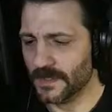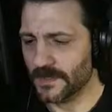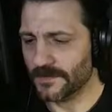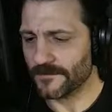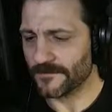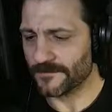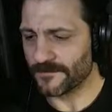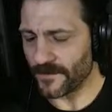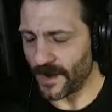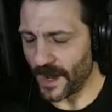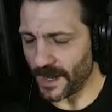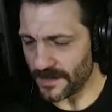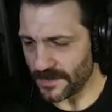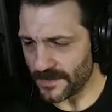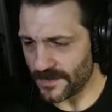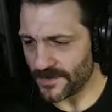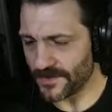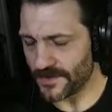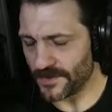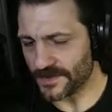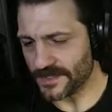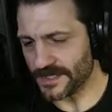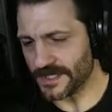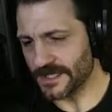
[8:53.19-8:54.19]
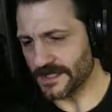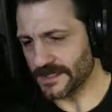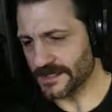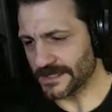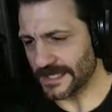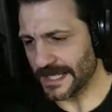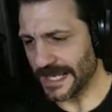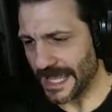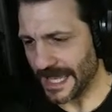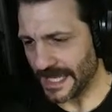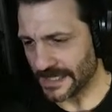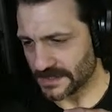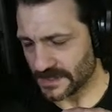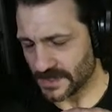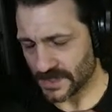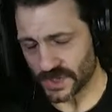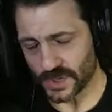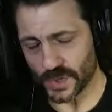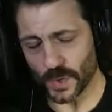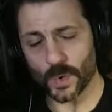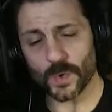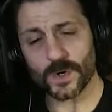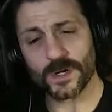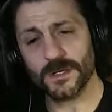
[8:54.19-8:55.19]
Friday the 13th that has a
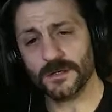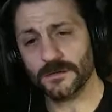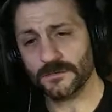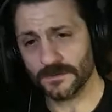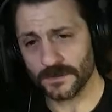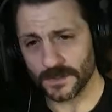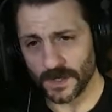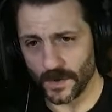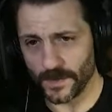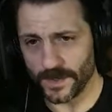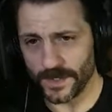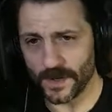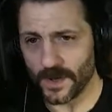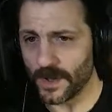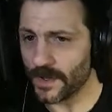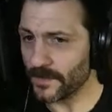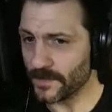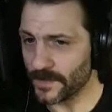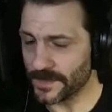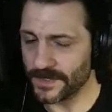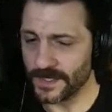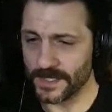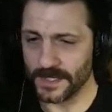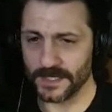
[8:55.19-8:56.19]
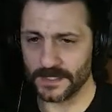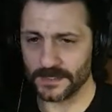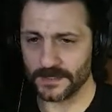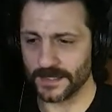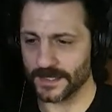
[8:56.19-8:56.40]
story going on within it.